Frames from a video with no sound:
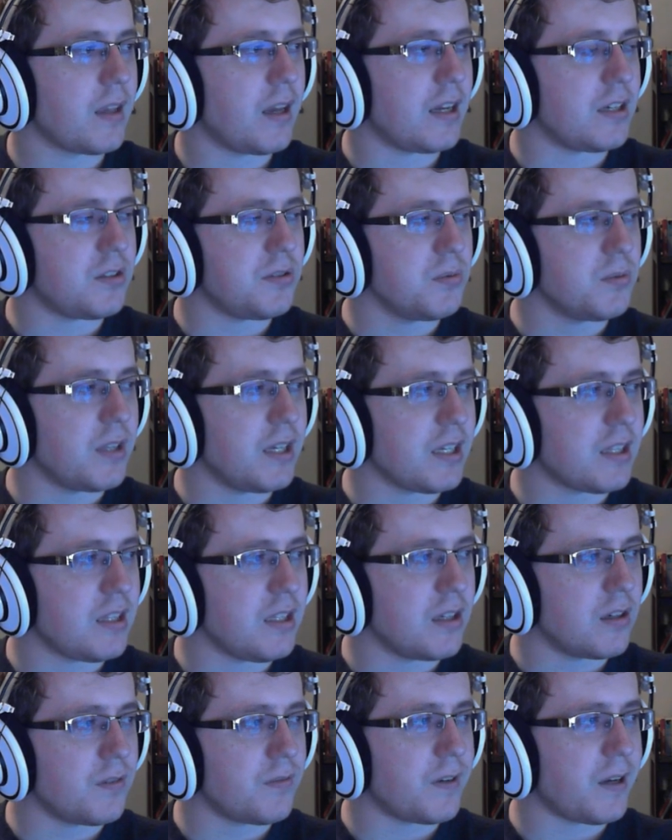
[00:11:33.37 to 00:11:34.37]
I do like
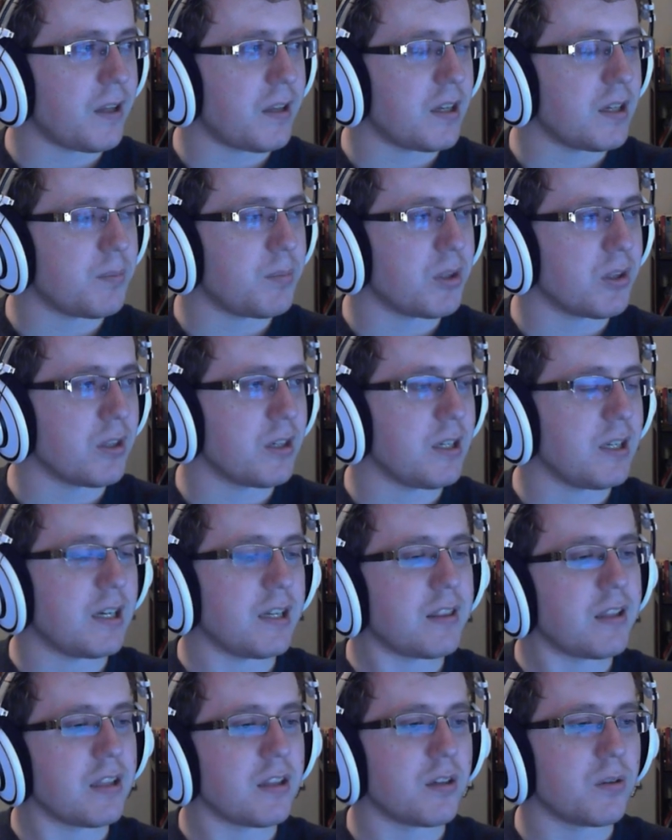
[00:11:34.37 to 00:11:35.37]
the Elf Ally ability.
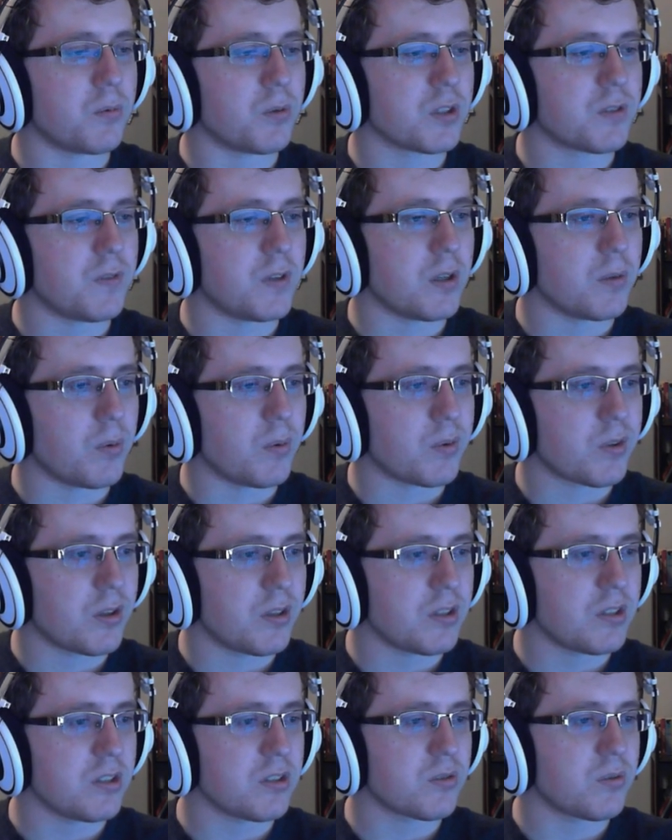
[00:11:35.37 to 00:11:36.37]
I think that it works very well with
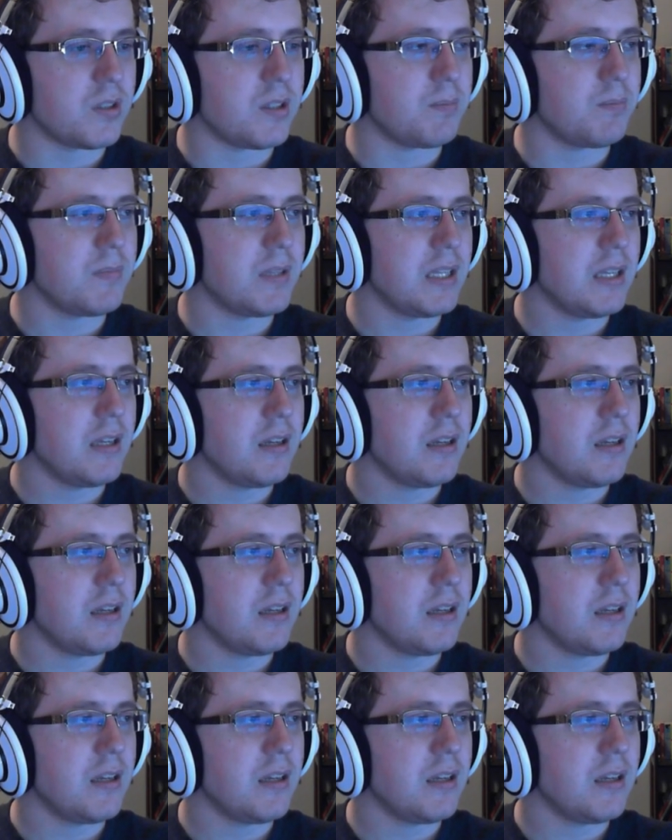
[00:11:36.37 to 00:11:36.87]
Haunting Scream.